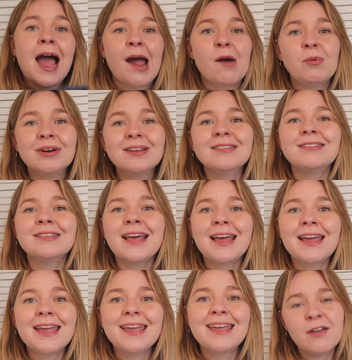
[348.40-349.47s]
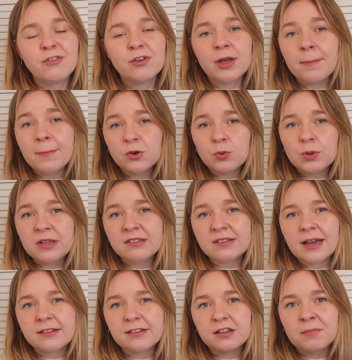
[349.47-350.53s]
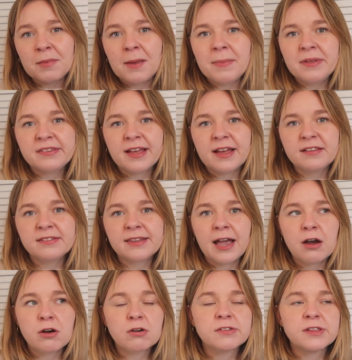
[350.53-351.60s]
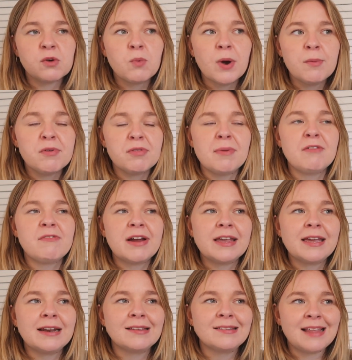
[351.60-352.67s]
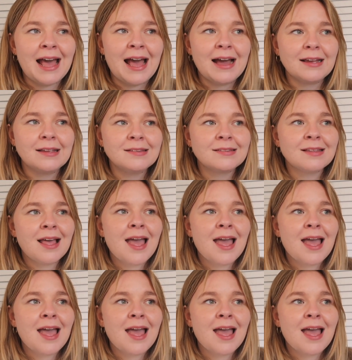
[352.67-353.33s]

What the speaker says: I will say if you're in between sizes, maybe size down, because I went with my regular size.